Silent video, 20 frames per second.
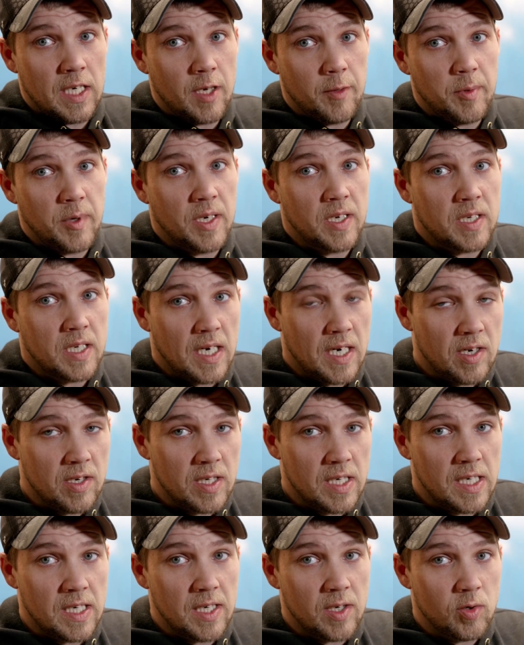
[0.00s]
up an entire
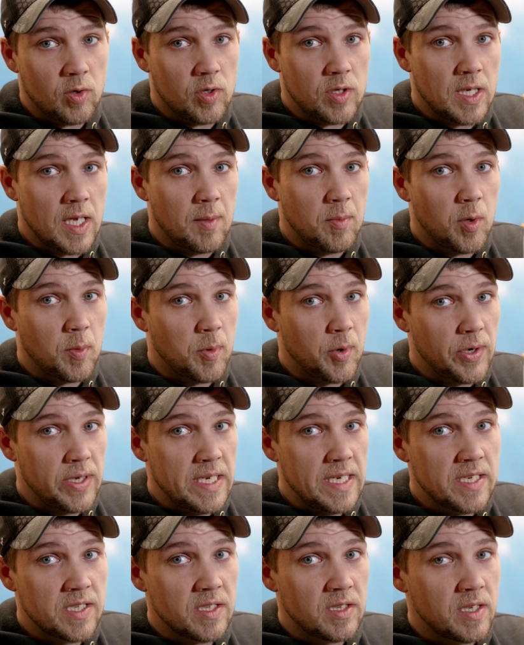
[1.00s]
dining room table pretty
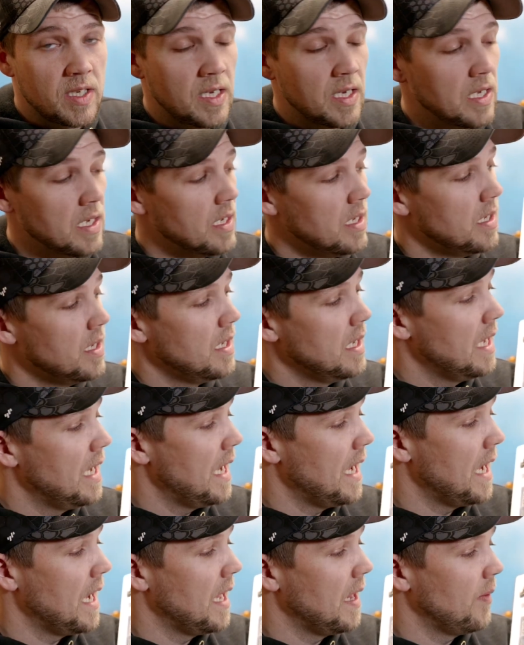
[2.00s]
easily,
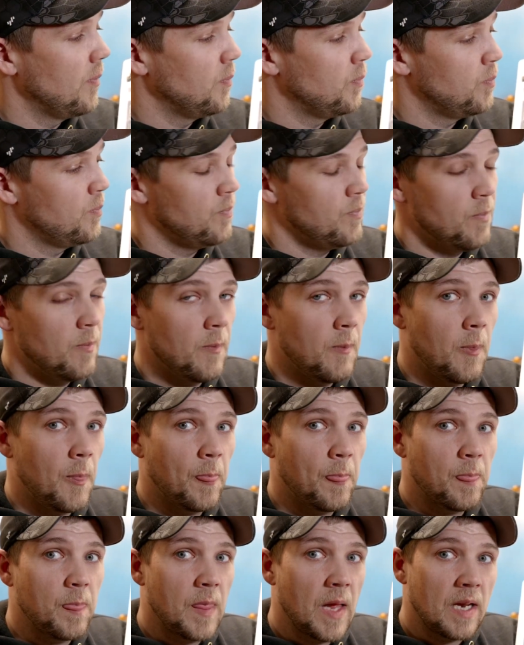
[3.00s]
and
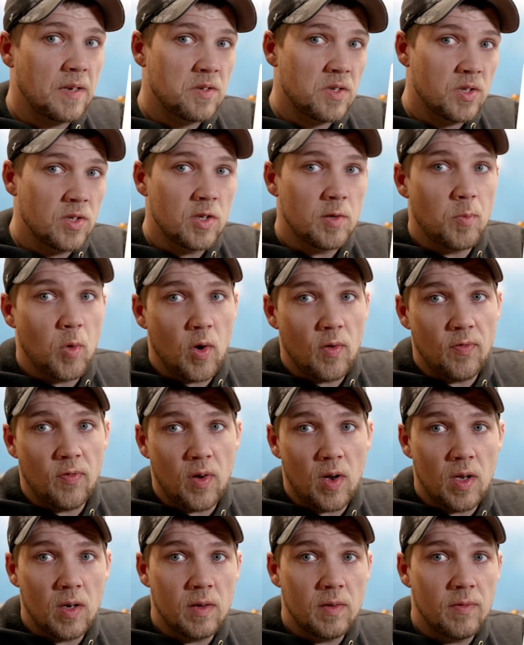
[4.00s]
that's a little more
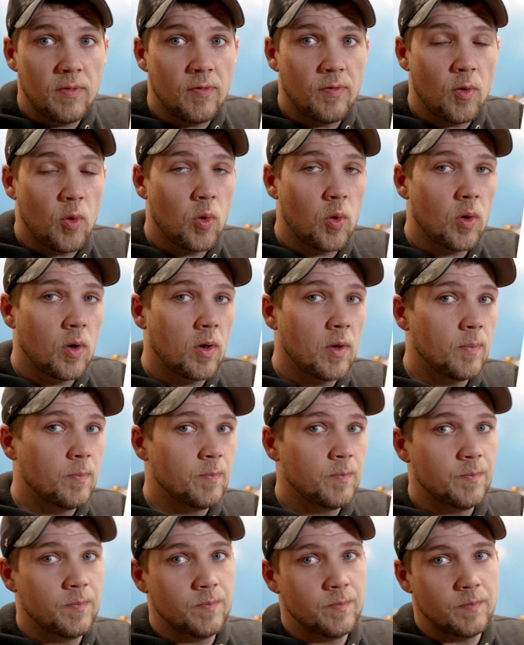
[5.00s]
fun for
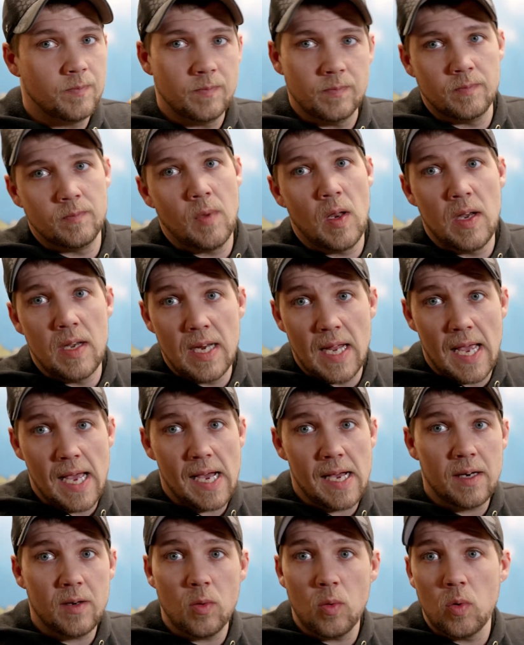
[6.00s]

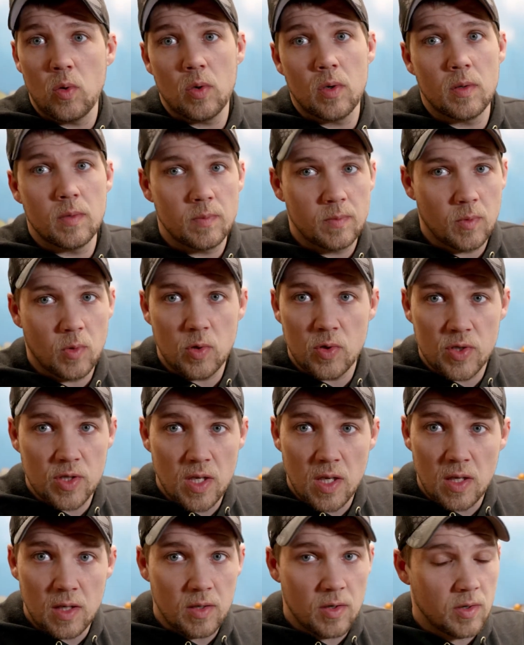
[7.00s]
dad or
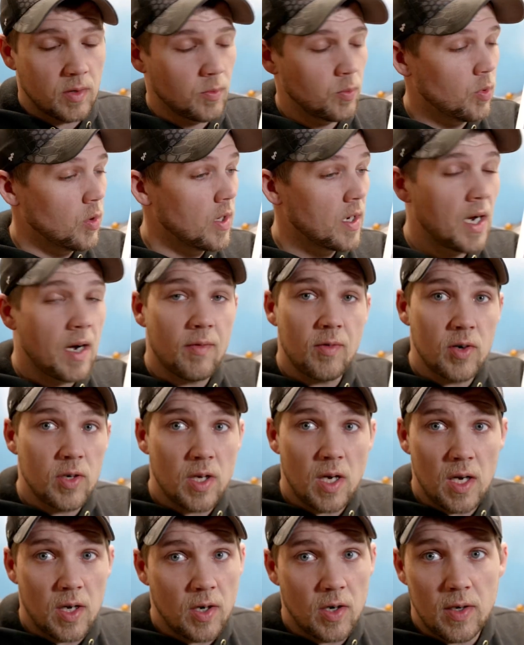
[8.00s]
son or whatever,
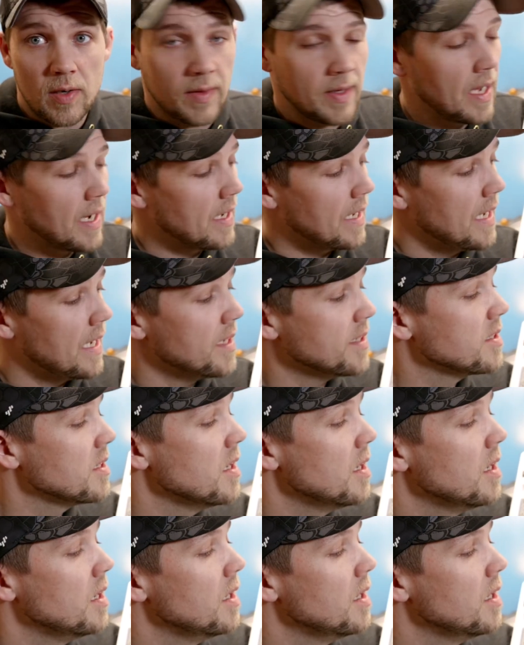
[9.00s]
daughter in that case.